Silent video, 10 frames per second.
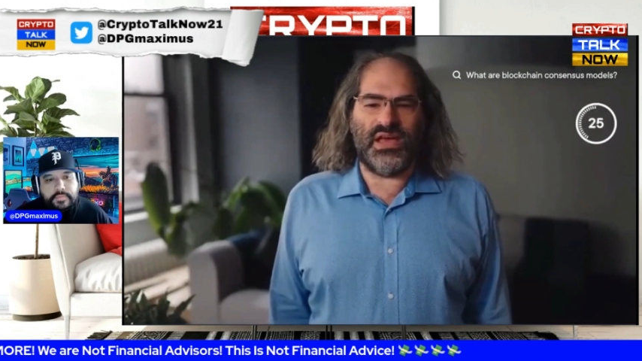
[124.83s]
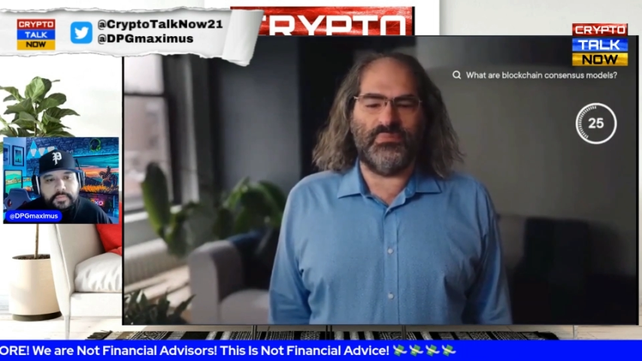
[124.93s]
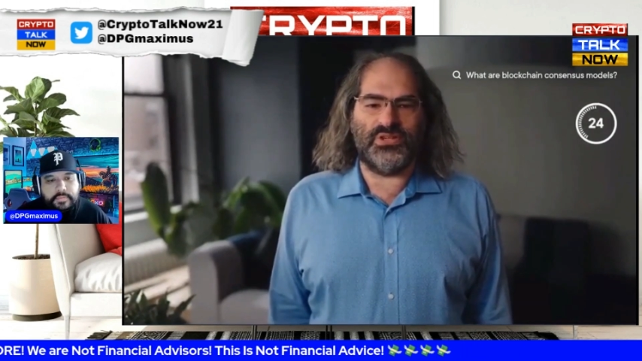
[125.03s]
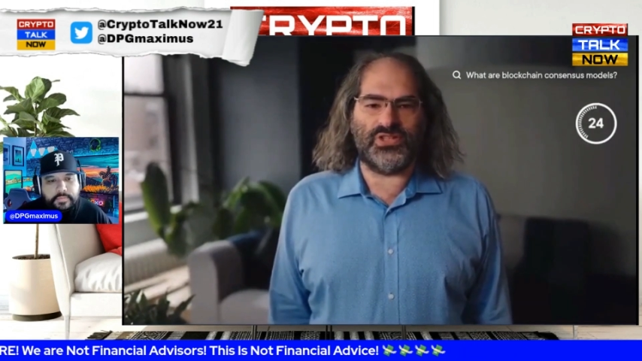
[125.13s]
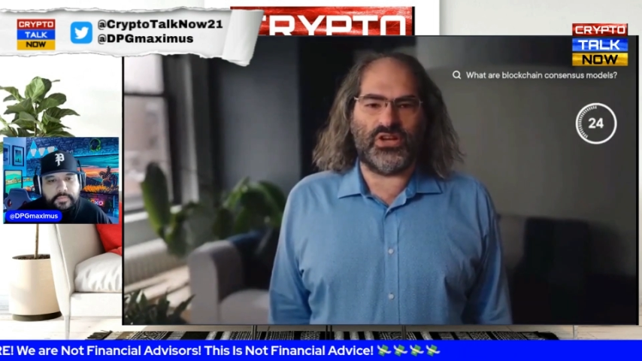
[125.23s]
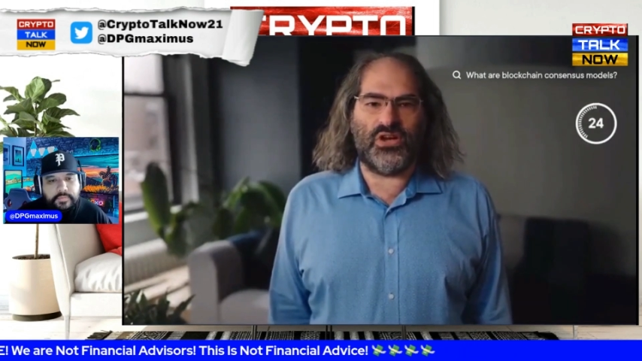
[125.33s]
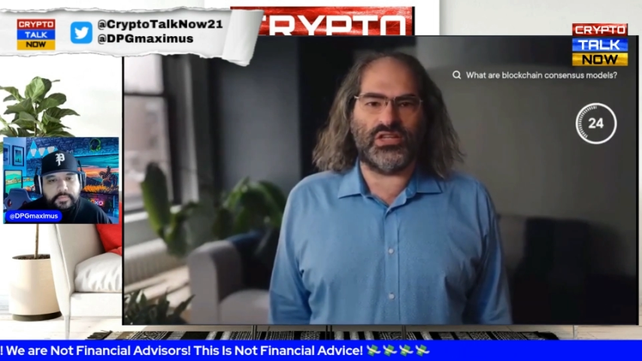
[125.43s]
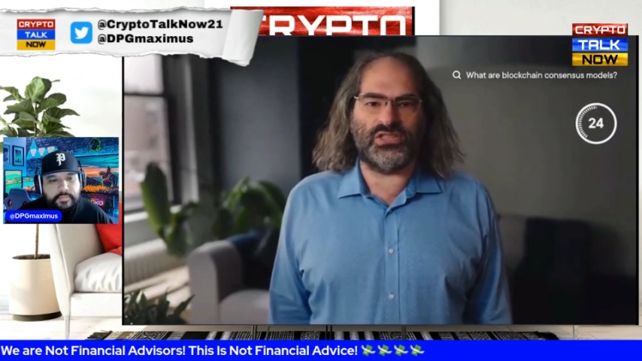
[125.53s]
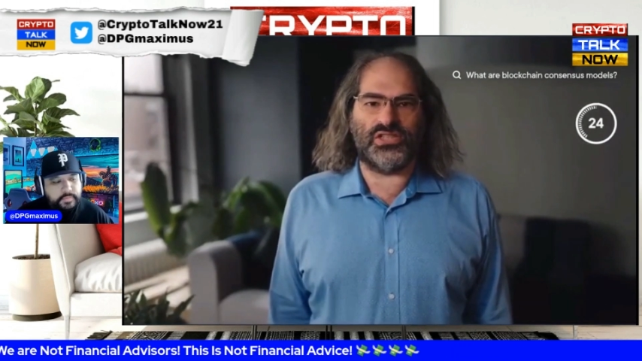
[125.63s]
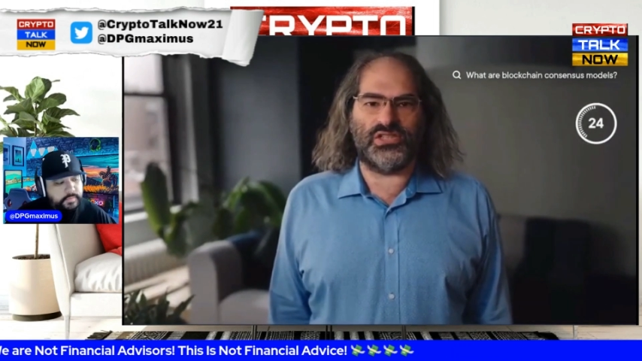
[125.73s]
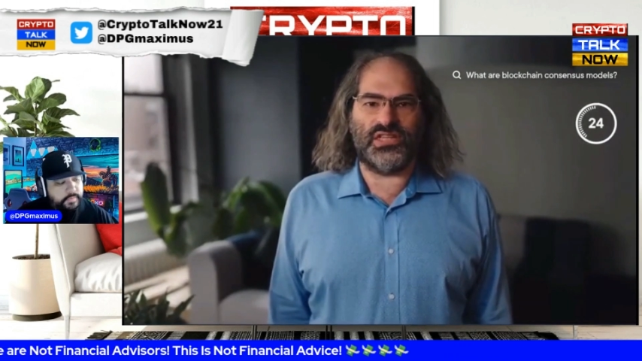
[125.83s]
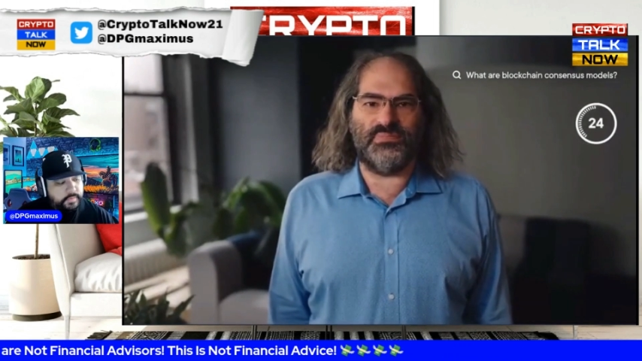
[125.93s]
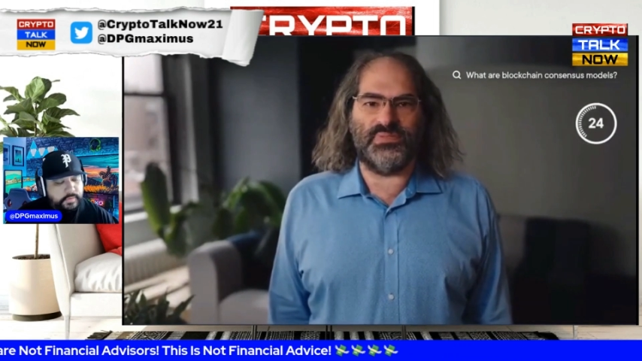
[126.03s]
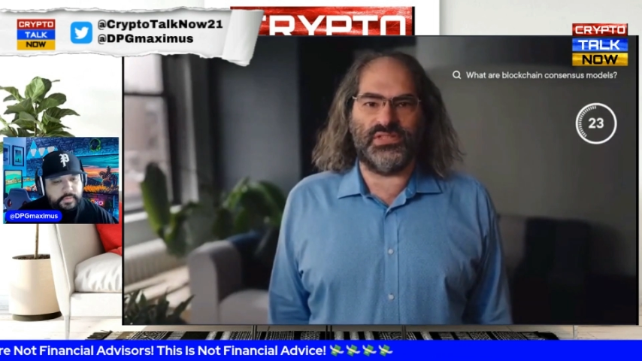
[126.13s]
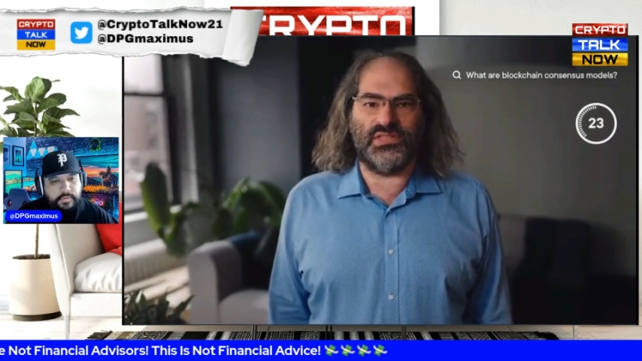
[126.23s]
how much it costs just to
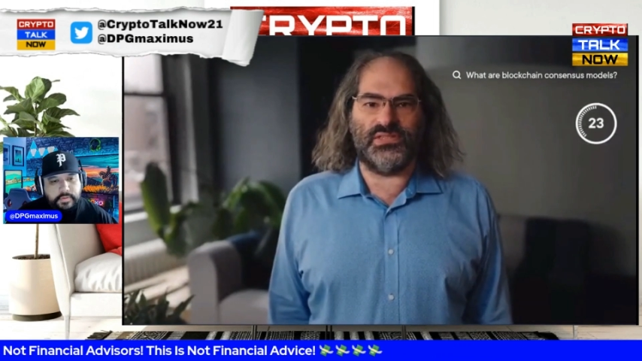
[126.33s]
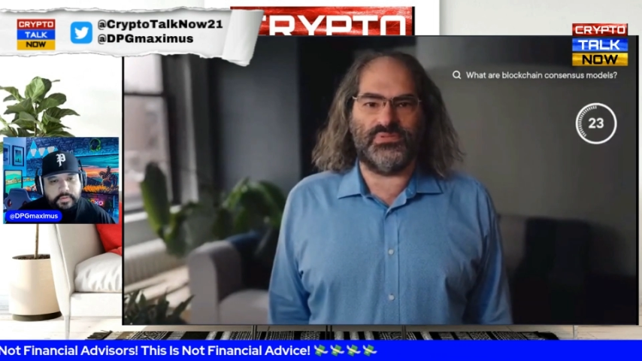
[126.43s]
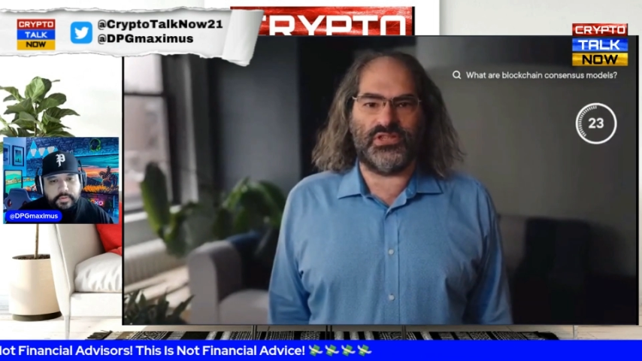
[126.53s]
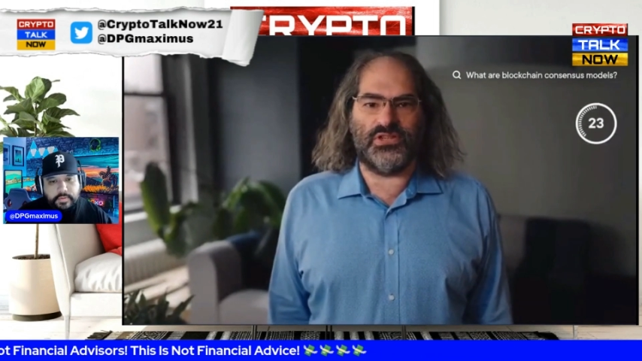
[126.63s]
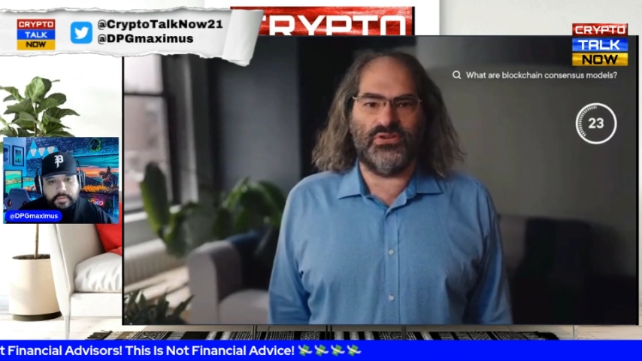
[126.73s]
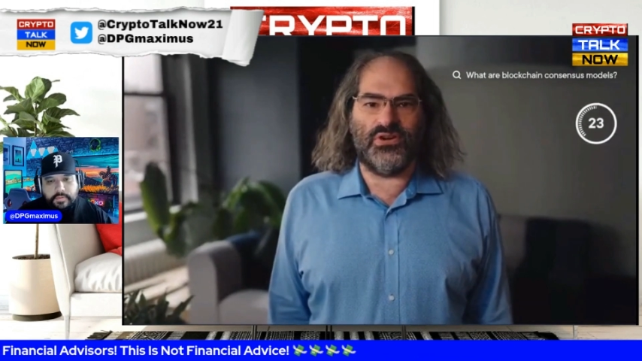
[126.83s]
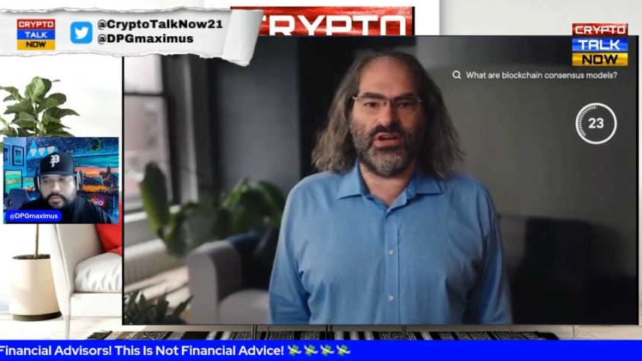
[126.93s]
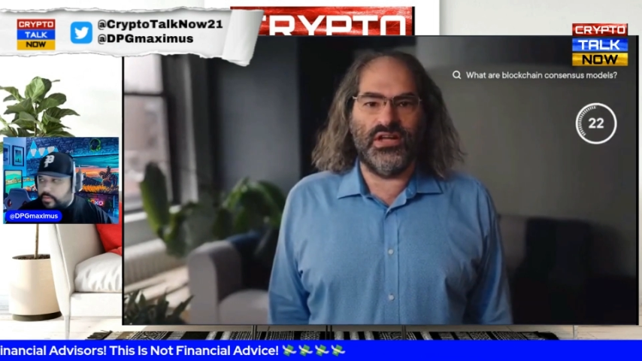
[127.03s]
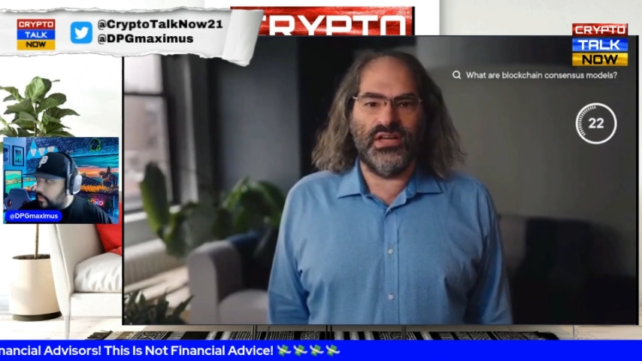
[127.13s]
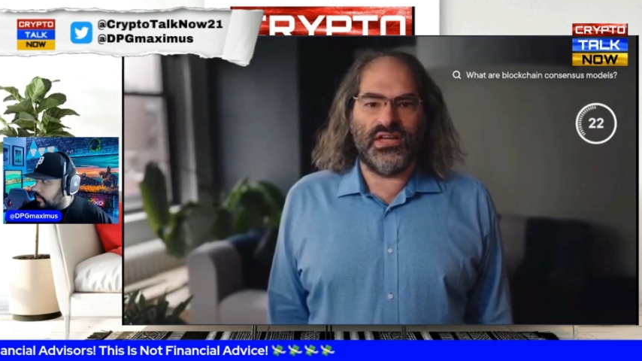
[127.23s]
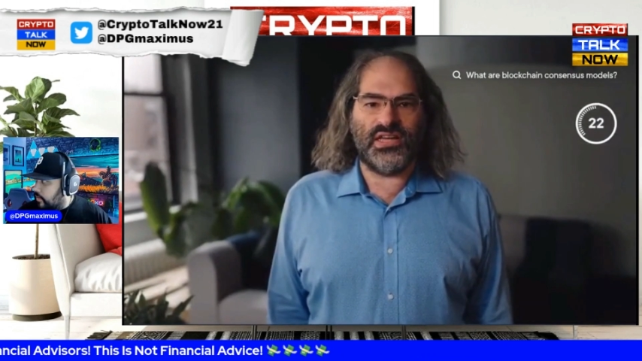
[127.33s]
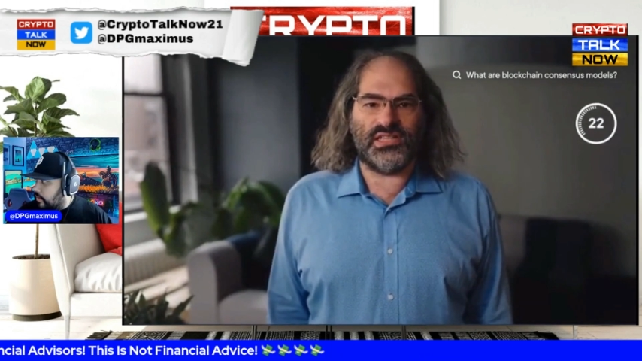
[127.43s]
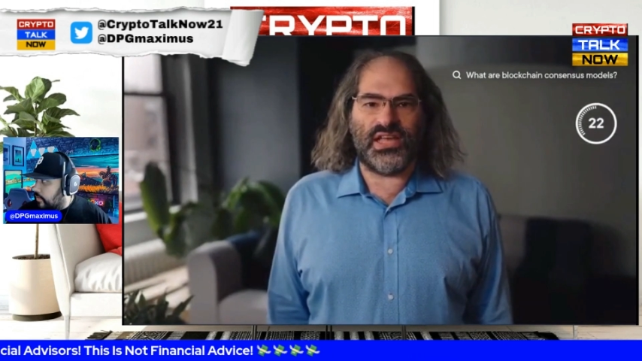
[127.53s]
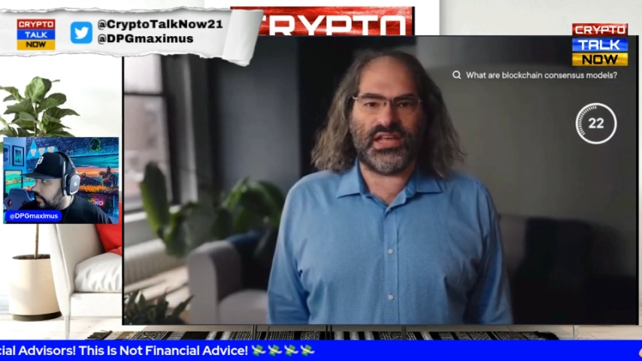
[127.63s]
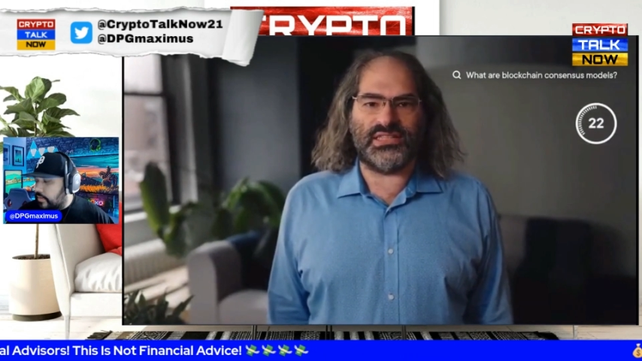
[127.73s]
keep the system secure is
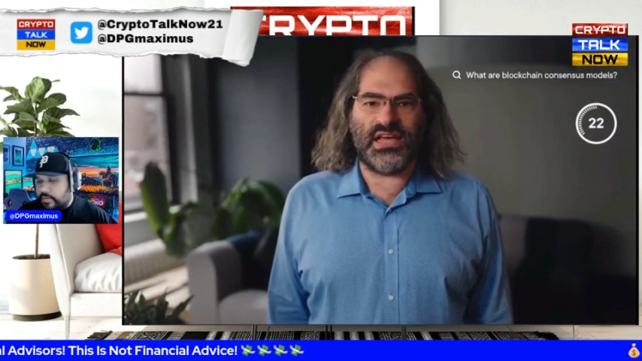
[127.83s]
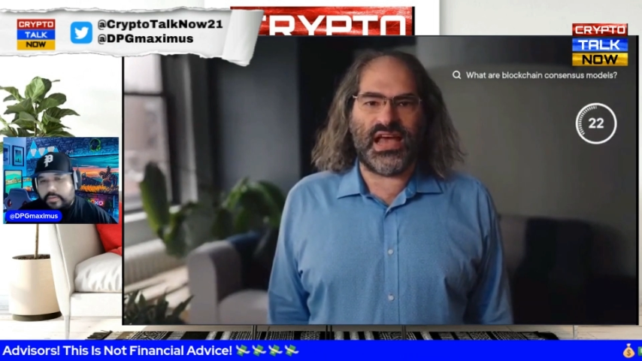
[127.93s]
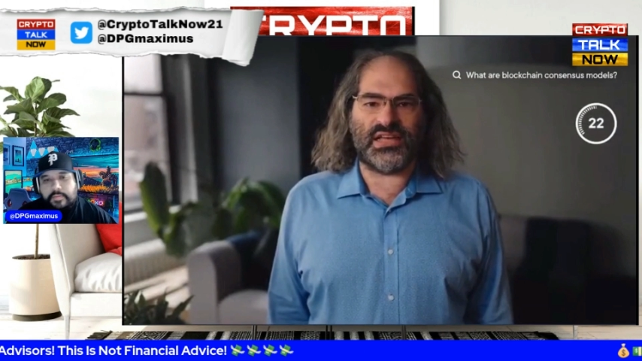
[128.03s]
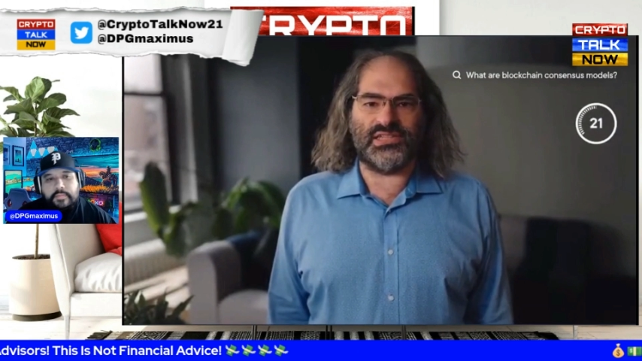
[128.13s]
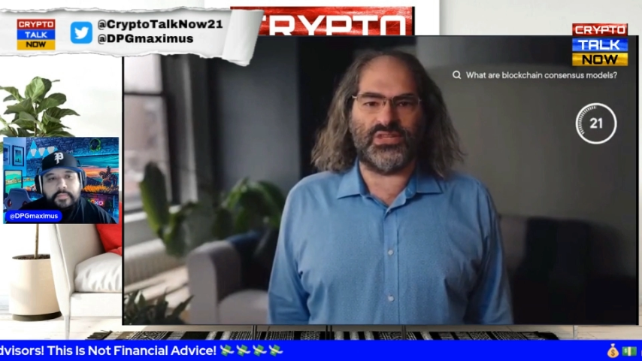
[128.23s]
like a tax.